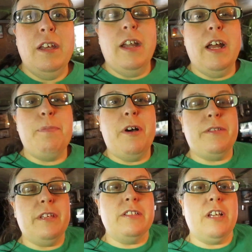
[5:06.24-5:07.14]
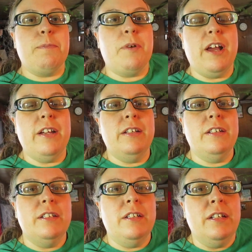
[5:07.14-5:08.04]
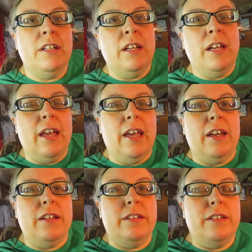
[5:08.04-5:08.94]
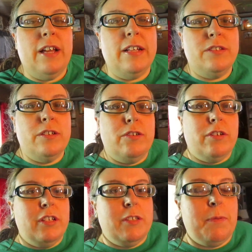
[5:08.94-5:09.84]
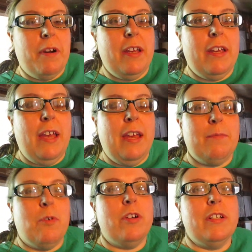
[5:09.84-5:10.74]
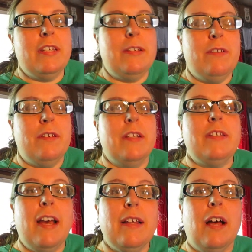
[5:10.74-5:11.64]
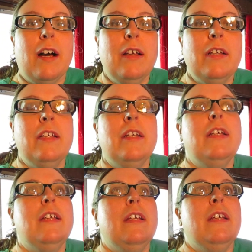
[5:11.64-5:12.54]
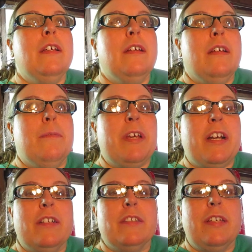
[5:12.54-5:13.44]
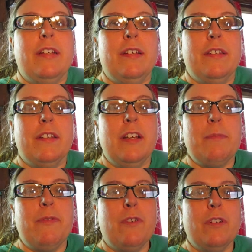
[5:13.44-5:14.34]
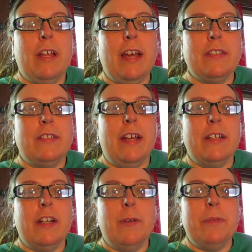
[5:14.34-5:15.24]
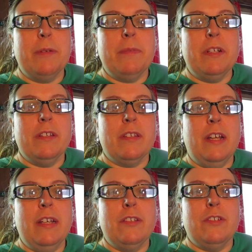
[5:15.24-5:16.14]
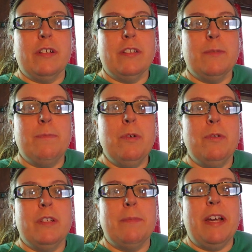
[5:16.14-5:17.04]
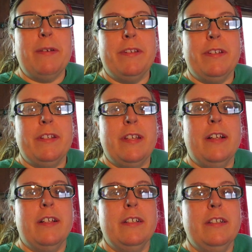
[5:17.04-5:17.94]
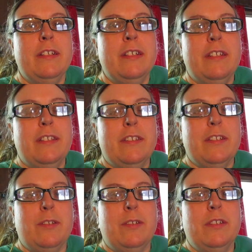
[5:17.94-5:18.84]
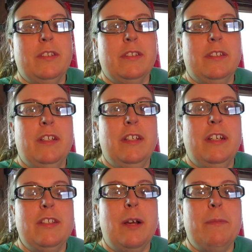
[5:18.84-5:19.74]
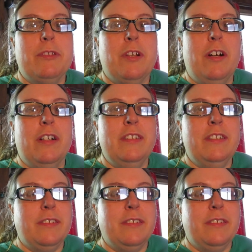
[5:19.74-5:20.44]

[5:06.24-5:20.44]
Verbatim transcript: And I bought things like bread and nonstick cooking spray and more nut Nutella because the night before last, Don got up in the middle of the night and took a spoon to my Nutella, so it's almost gone.